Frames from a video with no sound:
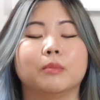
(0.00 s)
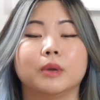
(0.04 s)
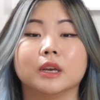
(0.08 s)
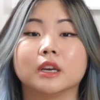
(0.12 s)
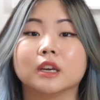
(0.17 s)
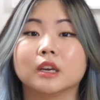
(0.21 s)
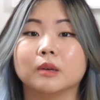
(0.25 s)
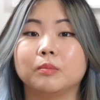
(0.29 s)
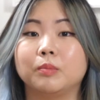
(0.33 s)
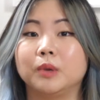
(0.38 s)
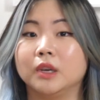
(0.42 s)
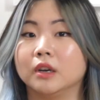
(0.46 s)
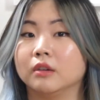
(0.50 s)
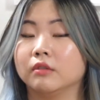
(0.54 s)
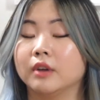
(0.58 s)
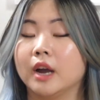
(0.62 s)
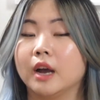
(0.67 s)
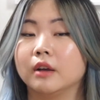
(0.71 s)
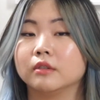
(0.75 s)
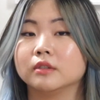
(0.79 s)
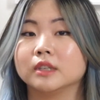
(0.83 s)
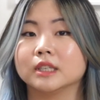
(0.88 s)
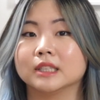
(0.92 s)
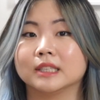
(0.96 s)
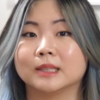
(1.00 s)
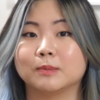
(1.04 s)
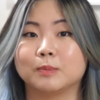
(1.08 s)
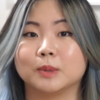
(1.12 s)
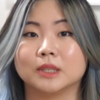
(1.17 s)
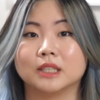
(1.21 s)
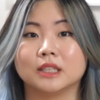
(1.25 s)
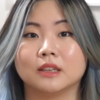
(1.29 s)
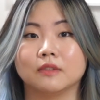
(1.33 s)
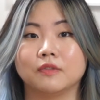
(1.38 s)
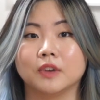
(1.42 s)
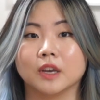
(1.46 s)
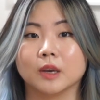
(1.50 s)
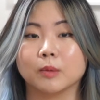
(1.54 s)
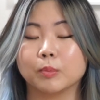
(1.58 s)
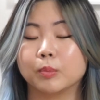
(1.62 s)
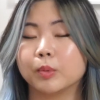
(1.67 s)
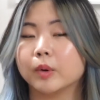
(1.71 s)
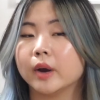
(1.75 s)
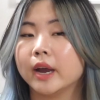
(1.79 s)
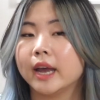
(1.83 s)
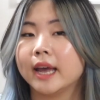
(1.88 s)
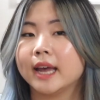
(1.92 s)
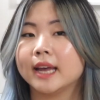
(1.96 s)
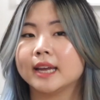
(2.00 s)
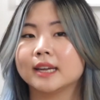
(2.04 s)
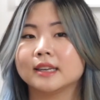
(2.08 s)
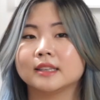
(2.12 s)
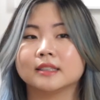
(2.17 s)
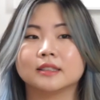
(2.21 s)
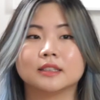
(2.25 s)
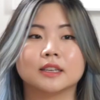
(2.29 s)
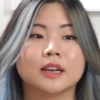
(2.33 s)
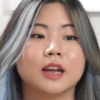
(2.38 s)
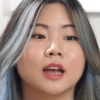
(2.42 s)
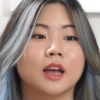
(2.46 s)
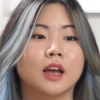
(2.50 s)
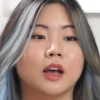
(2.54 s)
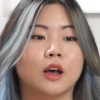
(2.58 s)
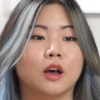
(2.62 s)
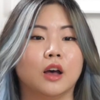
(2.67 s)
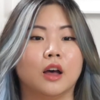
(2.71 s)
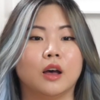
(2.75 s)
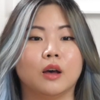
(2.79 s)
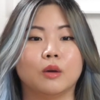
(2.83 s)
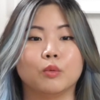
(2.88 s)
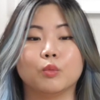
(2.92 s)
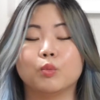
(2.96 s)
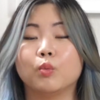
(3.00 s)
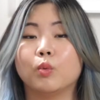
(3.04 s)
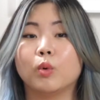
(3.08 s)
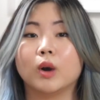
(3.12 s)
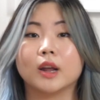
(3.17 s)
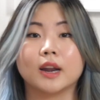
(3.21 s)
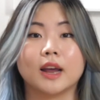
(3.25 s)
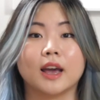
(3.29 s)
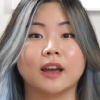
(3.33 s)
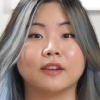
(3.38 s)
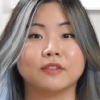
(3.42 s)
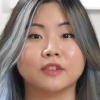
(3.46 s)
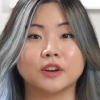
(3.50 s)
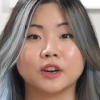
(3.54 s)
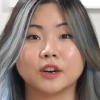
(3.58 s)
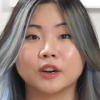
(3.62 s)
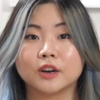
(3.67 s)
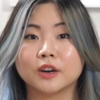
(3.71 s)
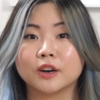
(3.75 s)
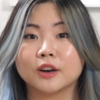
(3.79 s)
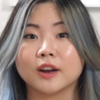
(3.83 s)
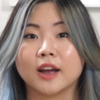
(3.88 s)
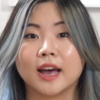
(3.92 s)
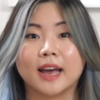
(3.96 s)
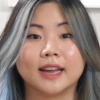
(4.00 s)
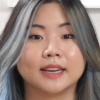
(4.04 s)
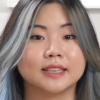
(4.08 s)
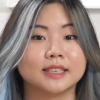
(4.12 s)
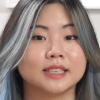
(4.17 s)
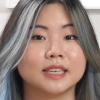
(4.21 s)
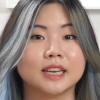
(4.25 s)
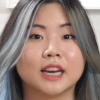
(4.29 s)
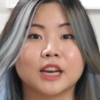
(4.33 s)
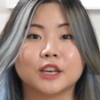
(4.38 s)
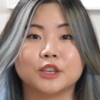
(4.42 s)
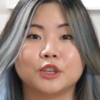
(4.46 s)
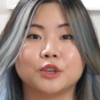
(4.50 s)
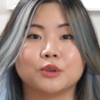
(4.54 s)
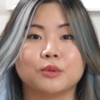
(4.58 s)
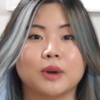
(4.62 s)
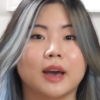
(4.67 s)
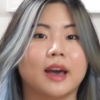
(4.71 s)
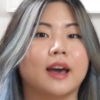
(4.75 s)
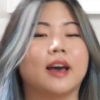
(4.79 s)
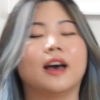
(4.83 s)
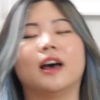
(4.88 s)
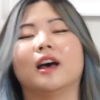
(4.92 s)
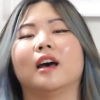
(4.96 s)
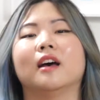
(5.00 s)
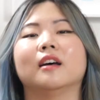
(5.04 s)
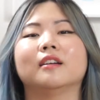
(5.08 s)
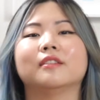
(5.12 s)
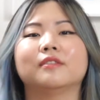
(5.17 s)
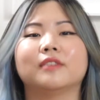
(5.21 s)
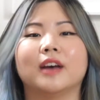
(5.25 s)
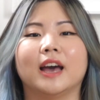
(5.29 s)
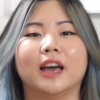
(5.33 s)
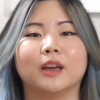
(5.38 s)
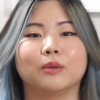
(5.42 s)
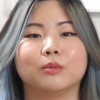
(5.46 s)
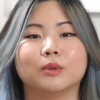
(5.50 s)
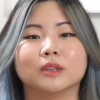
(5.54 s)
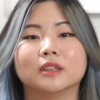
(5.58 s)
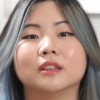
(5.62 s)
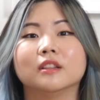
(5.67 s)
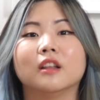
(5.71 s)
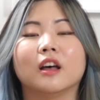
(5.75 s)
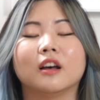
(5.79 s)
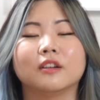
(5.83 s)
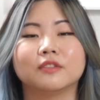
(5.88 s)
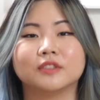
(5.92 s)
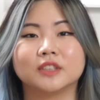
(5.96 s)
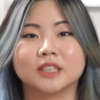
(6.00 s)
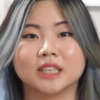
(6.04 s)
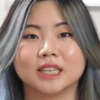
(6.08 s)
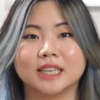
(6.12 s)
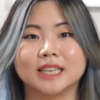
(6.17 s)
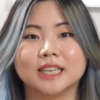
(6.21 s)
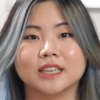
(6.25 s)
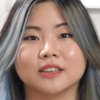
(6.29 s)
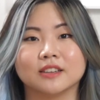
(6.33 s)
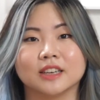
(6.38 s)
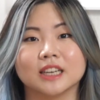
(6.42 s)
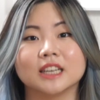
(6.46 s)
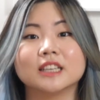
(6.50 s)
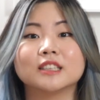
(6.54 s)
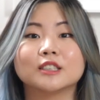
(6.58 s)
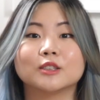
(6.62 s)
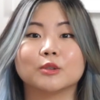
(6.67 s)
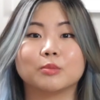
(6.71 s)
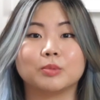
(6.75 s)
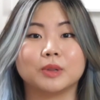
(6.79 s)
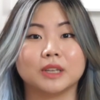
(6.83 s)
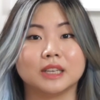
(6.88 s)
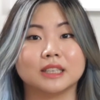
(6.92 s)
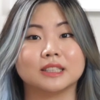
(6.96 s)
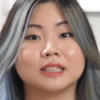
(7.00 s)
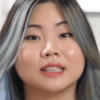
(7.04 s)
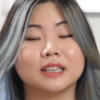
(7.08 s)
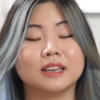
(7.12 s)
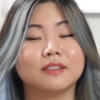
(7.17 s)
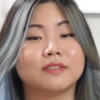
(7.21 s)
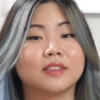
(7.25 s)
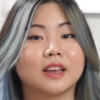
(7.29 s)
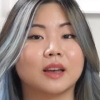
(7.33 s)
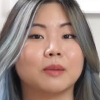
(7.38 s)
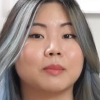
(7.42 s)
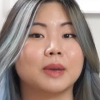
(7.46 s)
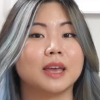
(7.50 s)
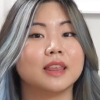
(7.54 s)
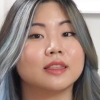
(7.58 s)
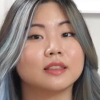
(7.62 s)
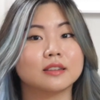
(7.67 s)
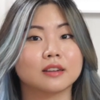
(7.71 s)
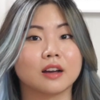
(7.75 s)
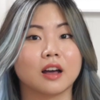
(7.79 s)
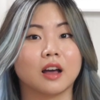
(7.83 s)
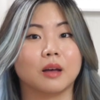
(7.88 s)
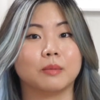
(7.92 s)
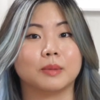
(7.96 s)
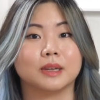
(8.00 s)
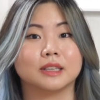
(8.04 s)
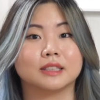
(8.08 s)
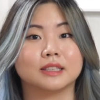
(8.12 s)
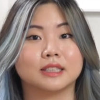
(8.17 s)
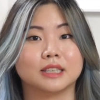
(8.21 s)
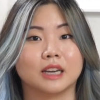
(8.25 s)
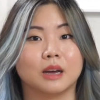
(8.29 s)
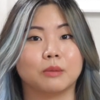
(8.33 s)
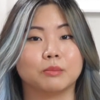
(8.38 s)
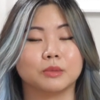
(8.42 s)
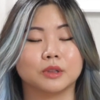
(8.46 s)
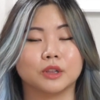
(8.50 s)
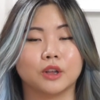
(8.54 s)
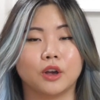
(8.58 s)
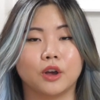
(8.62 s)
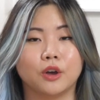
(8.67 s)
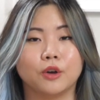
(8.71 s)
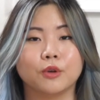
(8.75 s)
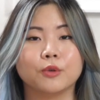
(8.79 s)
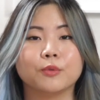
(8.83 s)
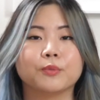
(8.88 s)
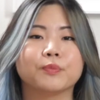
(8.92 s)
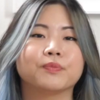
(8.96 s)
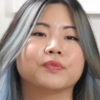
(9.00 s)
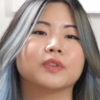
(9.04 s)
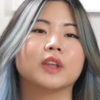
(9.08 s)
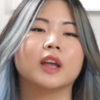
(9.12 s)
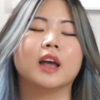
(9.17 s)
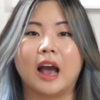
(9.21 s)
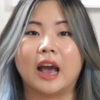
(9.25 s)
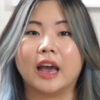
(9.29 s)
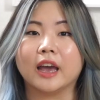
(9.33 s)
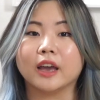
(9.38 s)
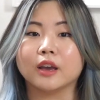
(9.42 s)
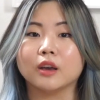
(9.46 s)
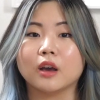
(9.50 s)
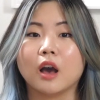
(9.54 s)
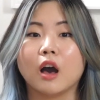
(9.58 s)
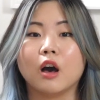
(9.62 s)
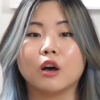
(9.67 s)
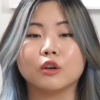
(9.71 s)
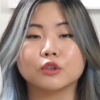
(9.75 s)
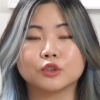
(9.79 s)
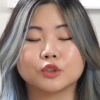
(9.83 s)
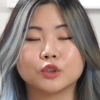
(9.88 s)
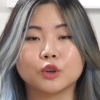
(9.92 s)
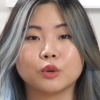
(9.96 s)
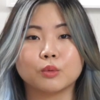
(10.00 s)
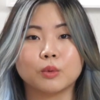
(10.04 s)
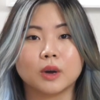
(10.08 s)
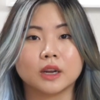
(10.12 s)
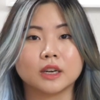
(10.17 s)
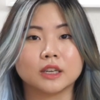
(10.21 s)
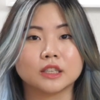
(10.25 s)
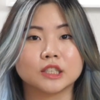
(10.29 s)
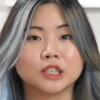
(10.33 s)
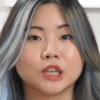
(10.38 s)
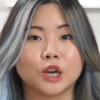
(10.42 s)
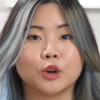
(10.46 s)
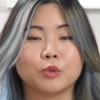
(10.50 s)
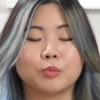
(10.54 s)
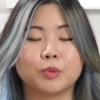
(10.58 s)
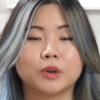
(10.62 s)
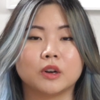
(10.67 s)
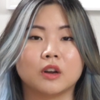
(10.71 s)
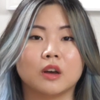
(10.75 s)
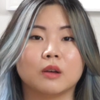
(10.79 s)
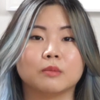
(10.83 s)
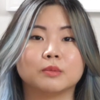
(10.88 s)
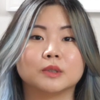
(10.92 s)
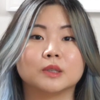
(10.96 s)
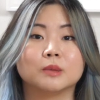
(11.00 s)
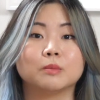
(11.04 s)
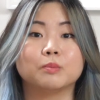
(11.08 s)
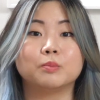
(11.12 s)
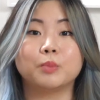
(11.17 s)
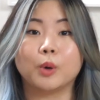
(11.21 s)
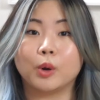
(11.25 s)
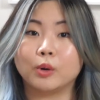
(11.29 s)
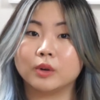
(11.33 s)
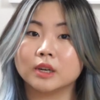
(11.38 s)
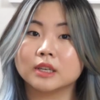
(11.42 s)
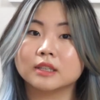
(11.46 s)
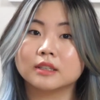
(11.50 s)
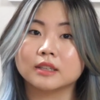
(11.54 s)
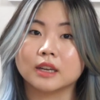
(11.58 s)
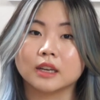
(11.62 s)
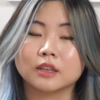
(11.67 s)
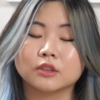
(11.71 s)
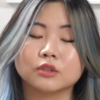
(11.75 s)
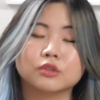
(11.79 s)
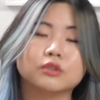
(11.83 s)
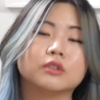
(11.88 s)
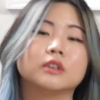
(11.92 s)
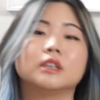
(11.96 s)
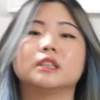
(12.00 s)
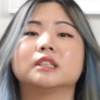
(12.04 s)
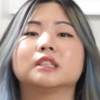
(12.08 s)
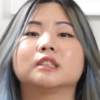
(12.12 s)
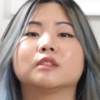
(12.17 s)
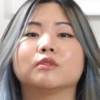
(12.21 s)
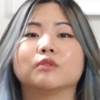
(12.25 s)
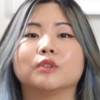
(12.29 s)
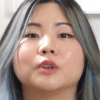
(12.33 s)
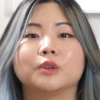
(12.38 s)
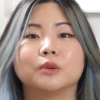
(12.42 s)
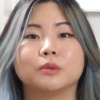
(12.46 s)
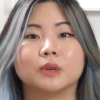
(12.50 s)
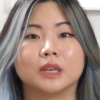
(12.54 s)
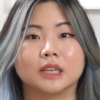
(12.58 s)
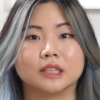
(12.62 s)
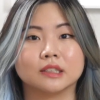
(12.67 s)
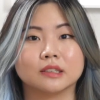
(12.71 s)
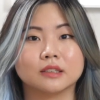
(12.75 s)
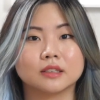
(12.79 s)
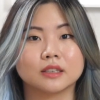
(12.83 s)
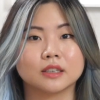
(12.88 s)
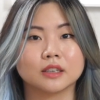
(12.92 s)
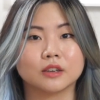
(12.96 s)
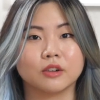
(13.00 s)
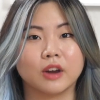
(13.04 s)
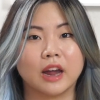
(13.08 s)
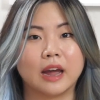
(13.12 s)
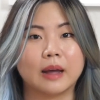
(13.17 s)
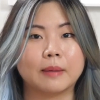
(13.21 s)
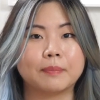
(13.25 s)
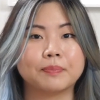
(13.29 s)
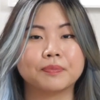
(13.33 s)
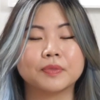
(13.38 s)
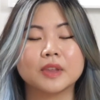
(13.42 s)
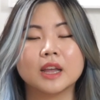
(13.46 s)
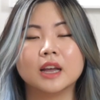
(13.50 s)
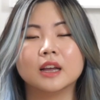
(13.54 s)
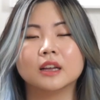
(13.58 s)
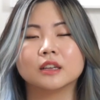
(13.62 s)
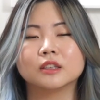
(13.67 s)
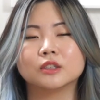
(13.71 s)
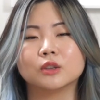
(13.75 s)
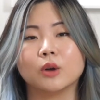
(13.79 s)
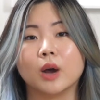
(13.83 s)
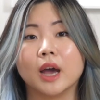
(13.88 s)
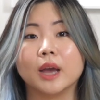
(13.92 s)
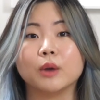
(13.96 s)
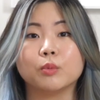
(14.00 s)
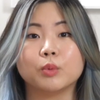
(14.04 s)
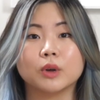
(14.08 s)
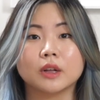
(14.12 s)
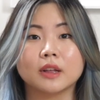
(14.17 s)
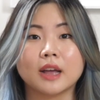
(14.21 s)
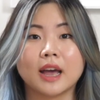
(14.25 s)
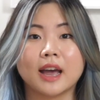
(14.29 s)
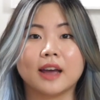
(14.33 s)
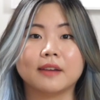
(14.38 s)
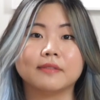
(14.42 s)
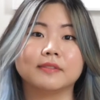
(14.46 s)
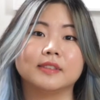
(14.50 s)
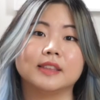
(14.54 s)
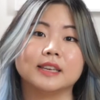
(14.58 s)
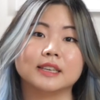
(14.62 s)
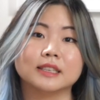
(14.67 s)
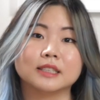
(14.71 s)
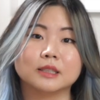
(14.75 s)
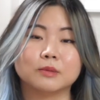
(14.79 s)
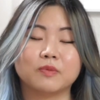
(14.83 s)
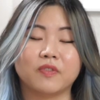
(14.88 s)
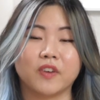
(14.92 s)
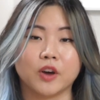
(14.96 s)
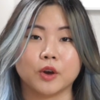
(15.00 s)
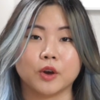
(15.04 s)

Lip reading: It could be around a specific brand. Whatever idea you have, I would love to hear it, so please leave them in the comments down below. I also wanted to open up some bonus entries through Instagram. So I will have this